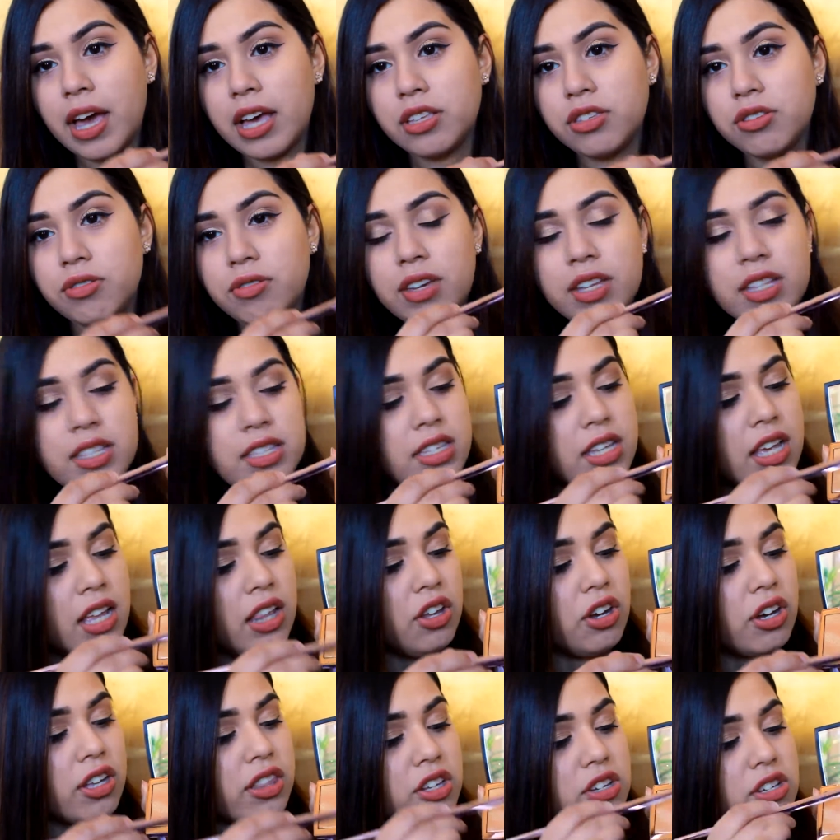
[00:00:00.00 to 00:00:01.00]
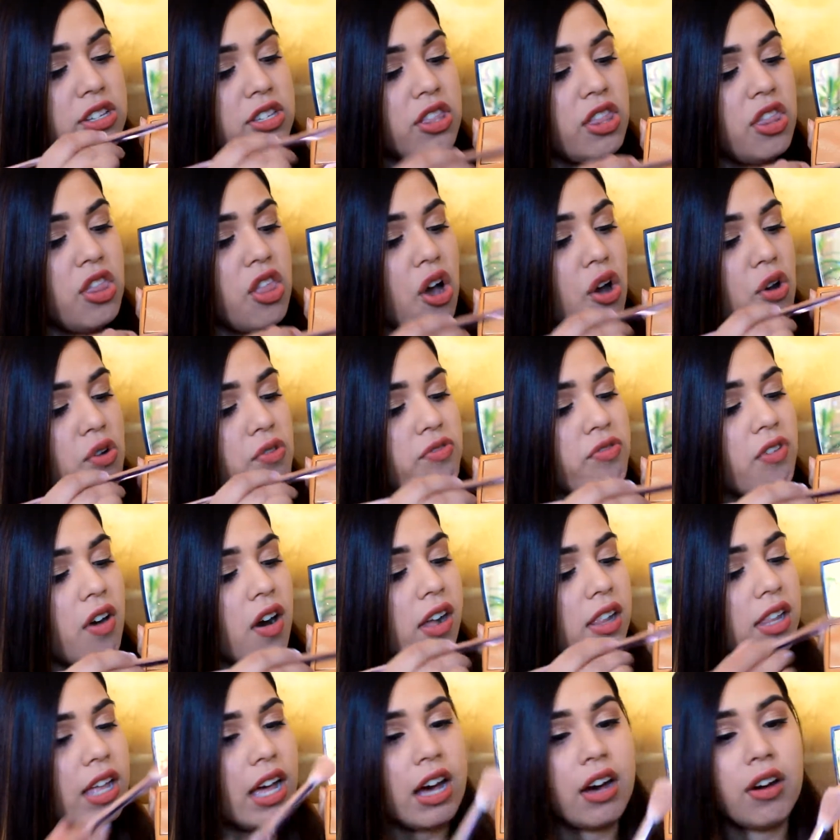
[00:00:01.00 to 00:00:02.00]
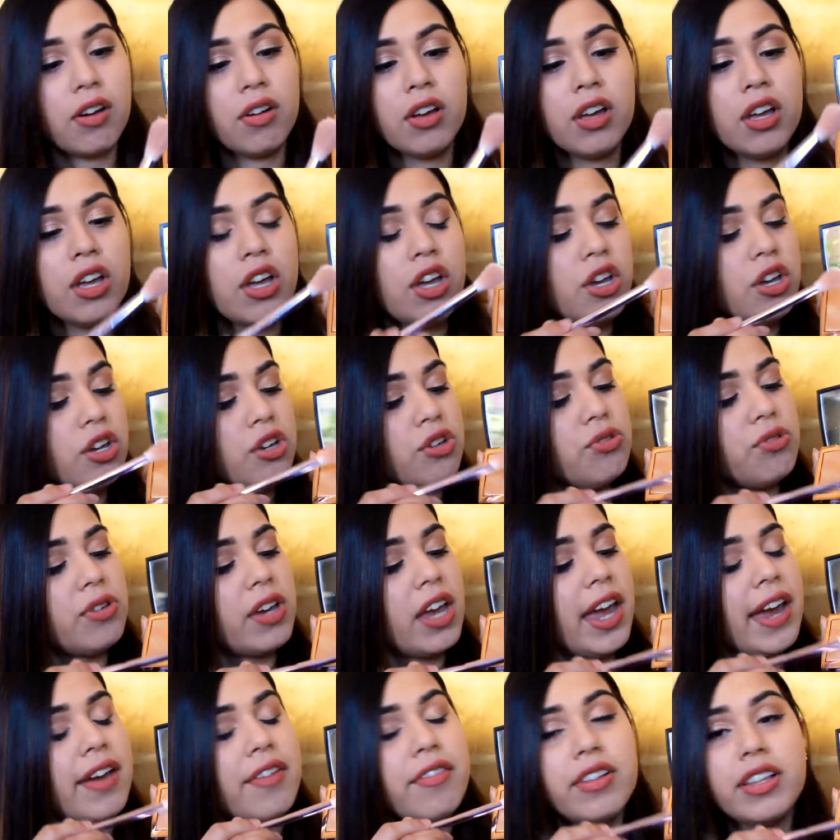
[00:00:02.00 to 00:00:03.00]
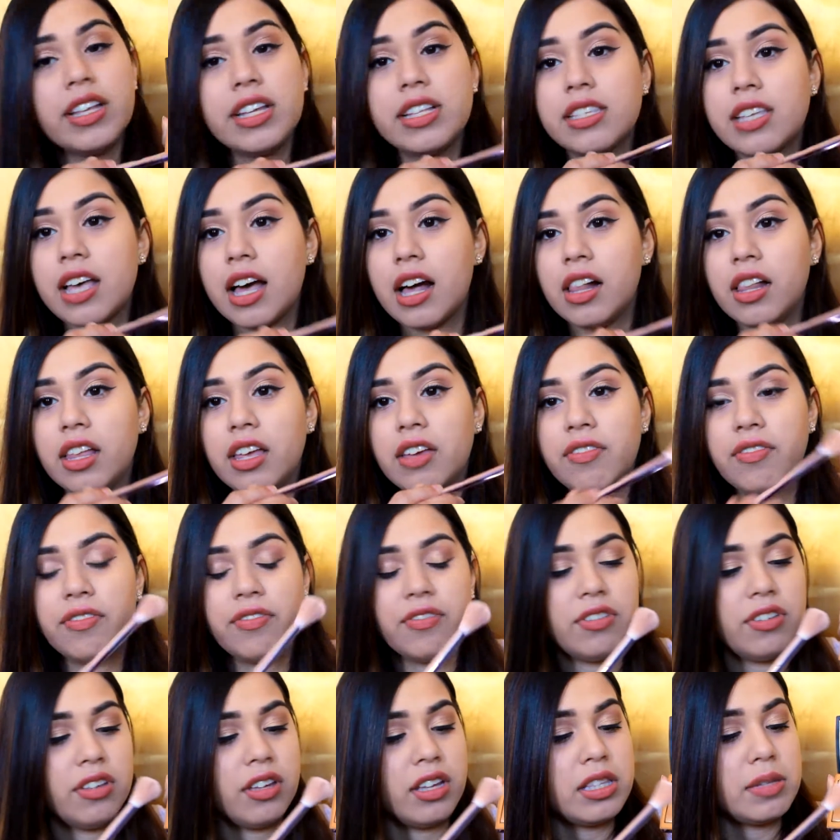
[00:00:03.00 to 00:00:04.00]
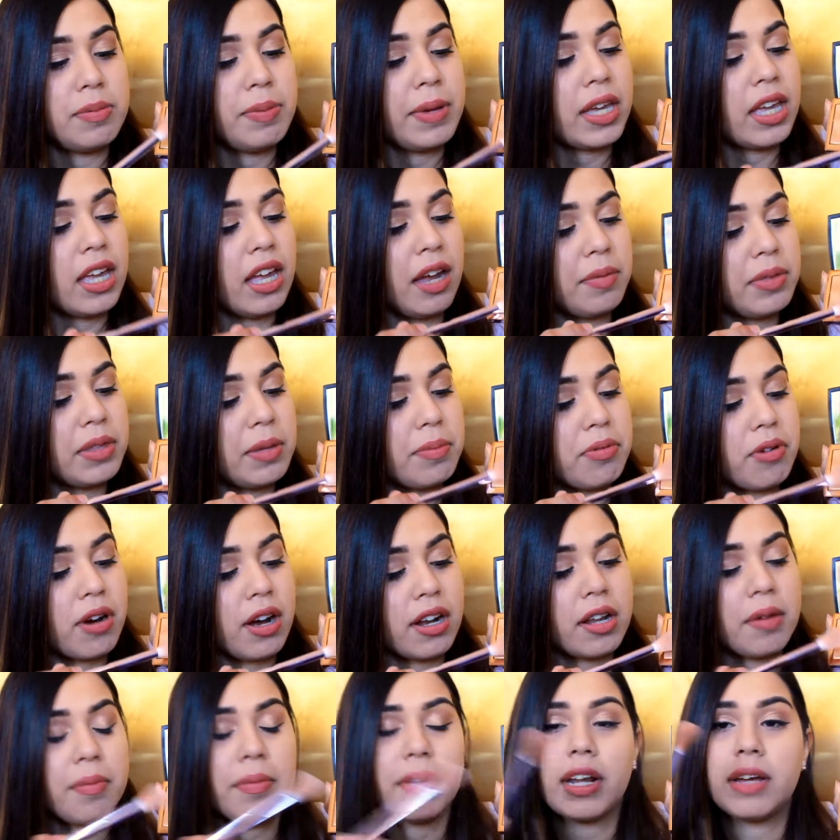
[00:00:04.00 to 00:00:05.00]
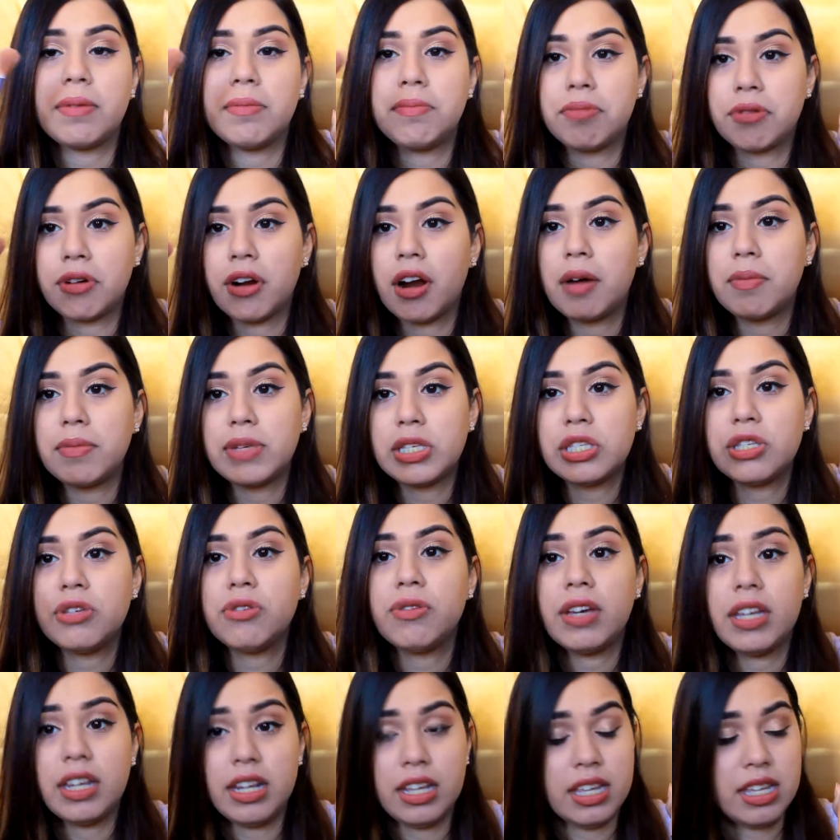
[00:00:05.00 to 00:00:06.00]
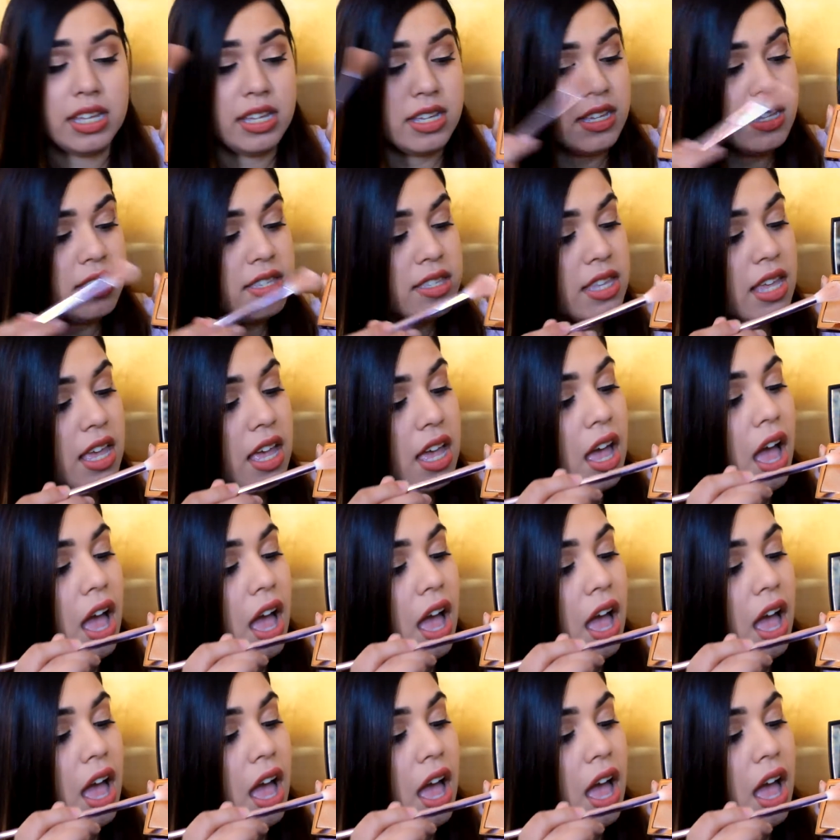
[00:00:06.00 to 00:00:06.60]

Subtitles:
As you can see, look, there's no fallout. You can't really tell if it's picking up the product, but I promise you it is.